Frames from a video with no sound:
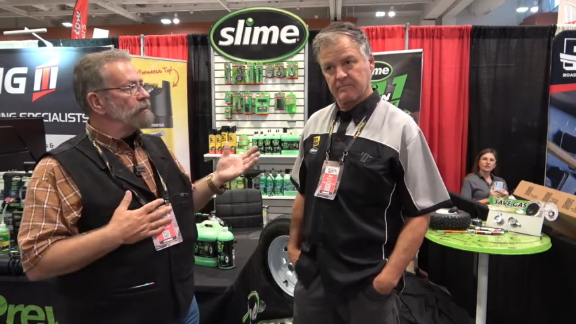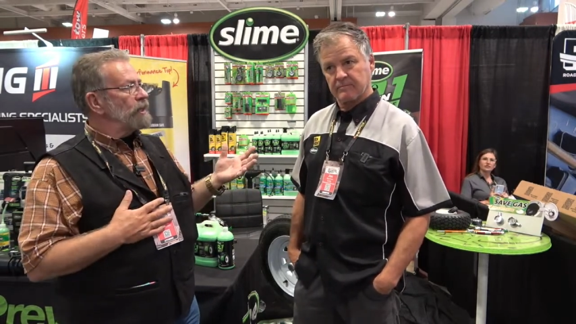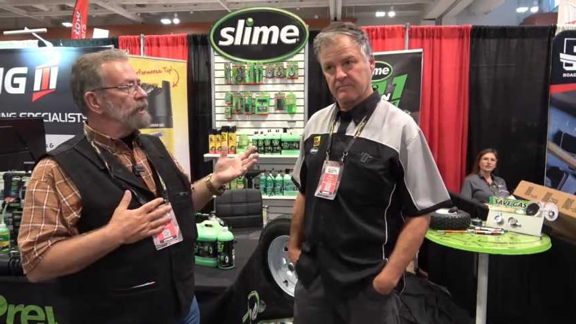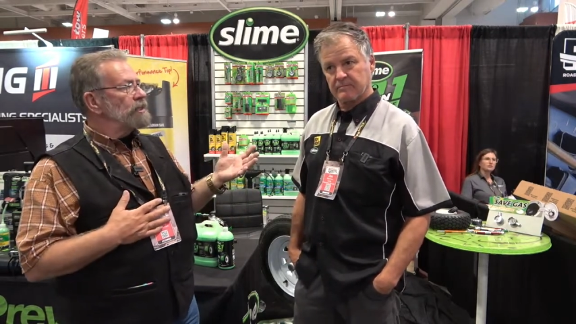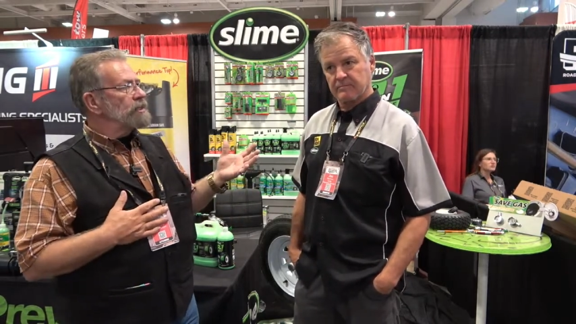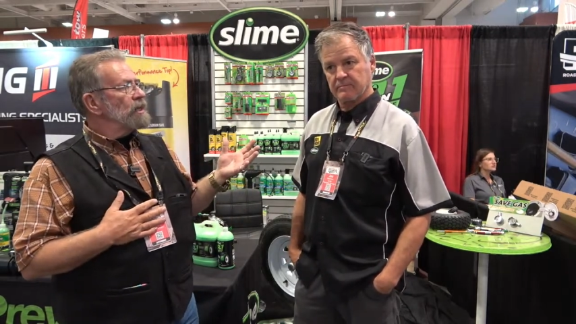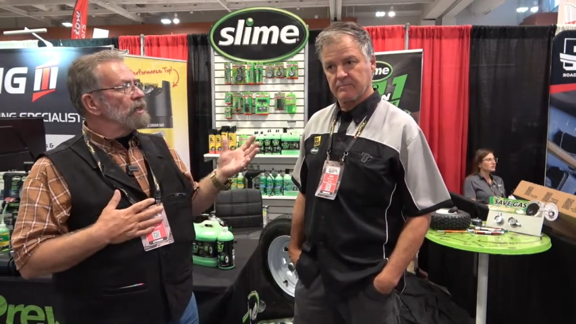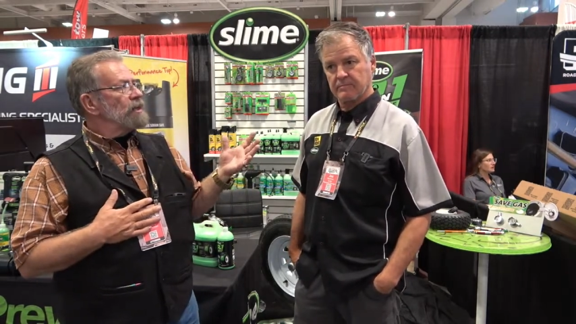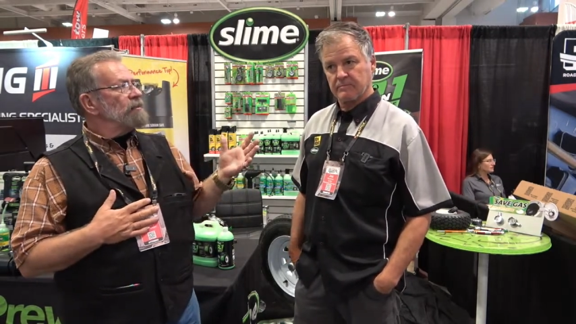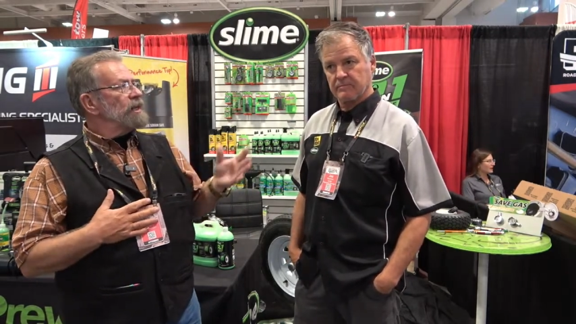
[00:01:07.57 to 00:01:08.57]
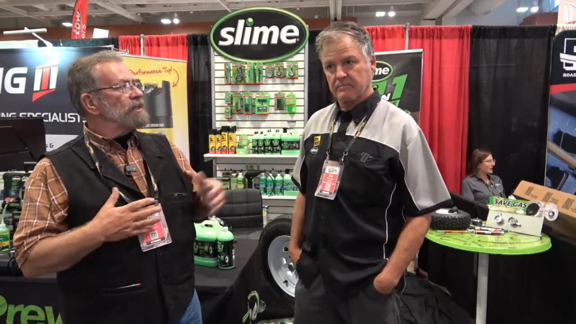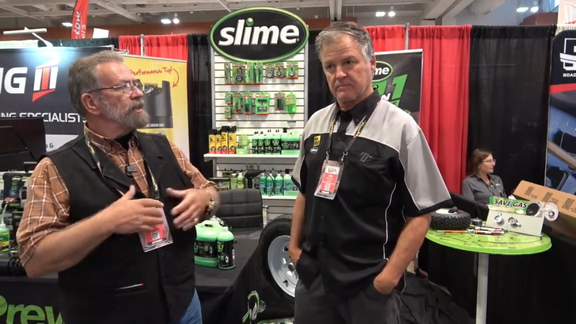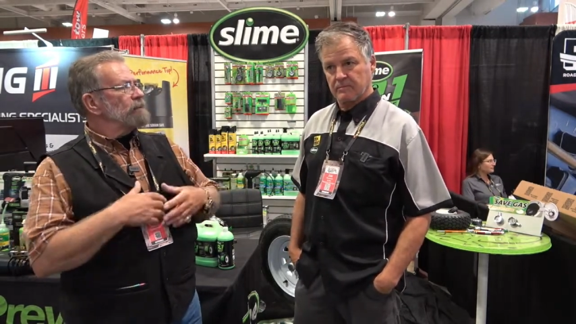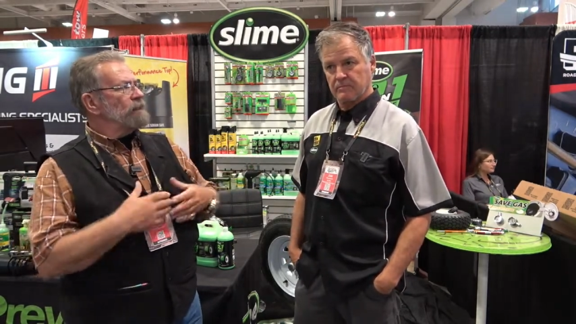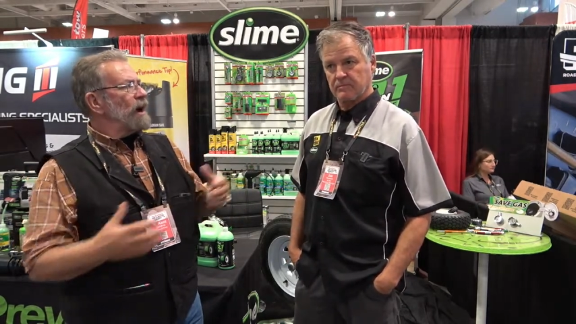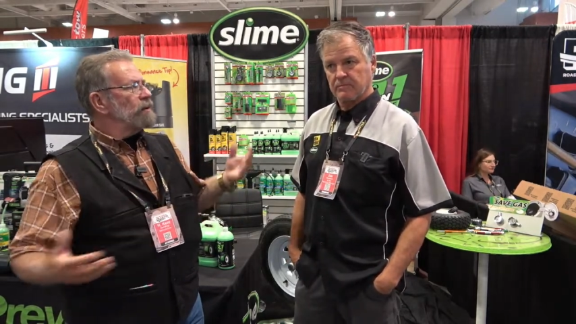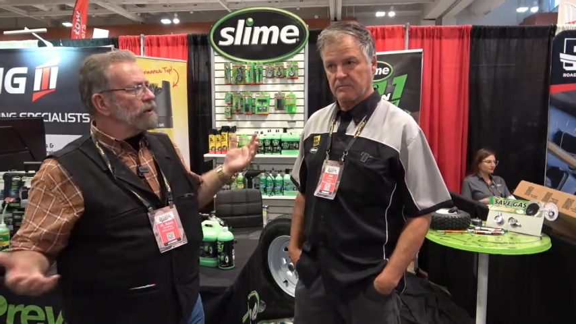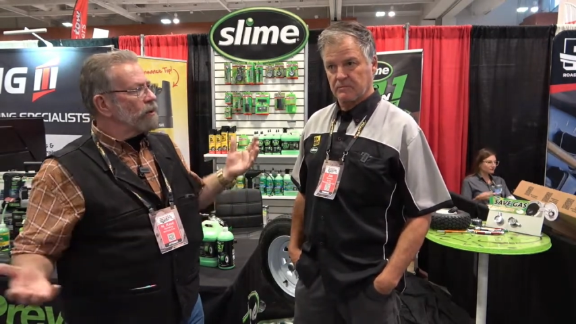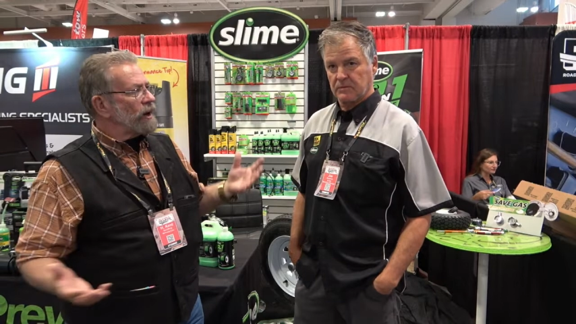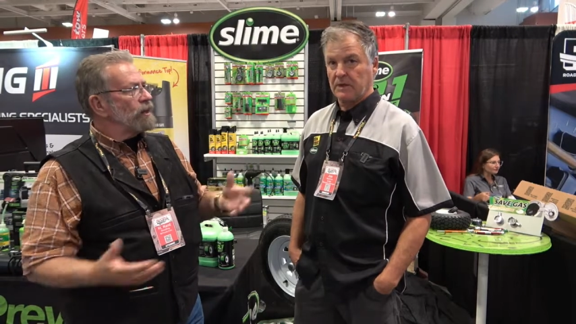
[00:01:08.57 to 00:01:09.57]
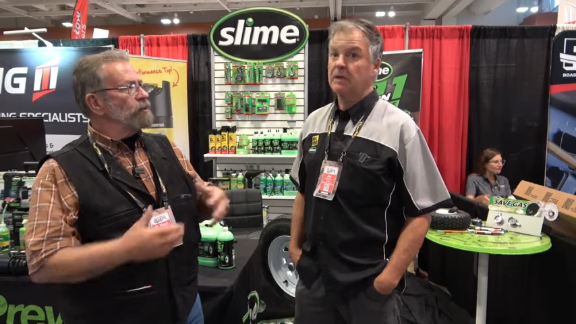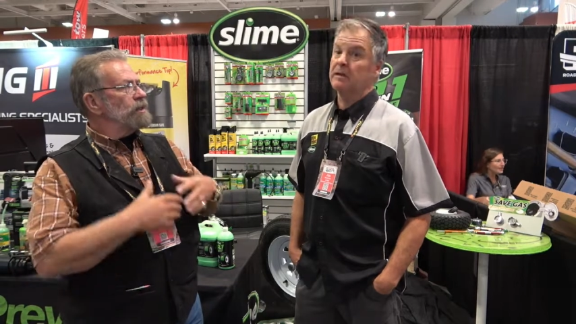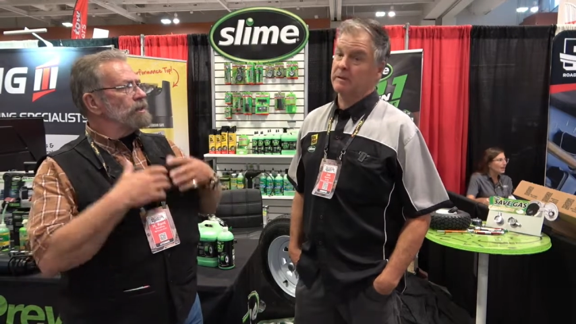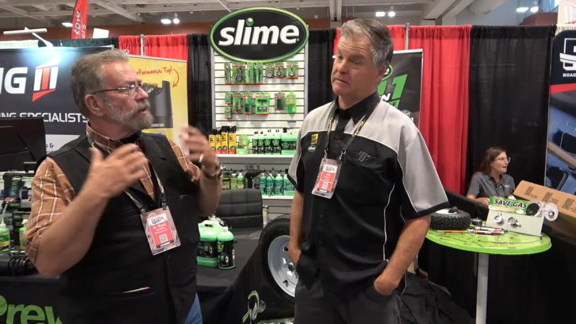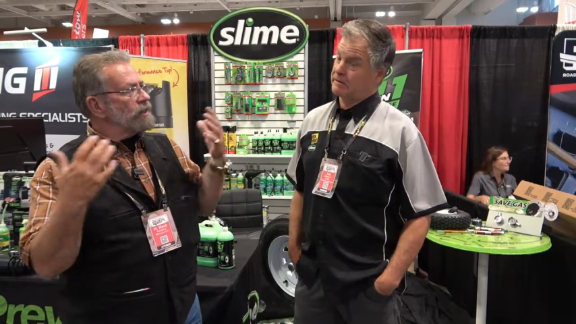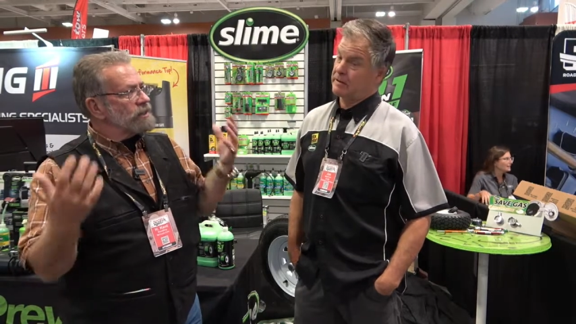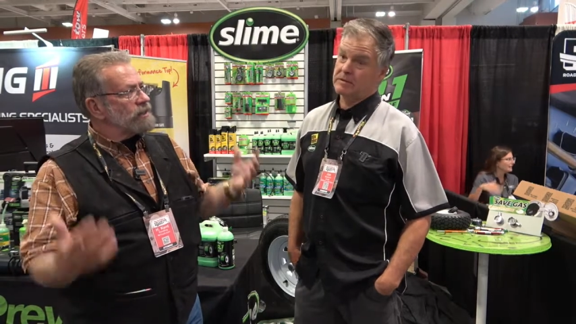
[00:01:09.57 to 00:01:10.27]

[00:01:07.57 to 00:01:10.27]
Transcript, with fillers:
Speaker 1: I mean, it's I mean, it's like biodegradable. It's all these there,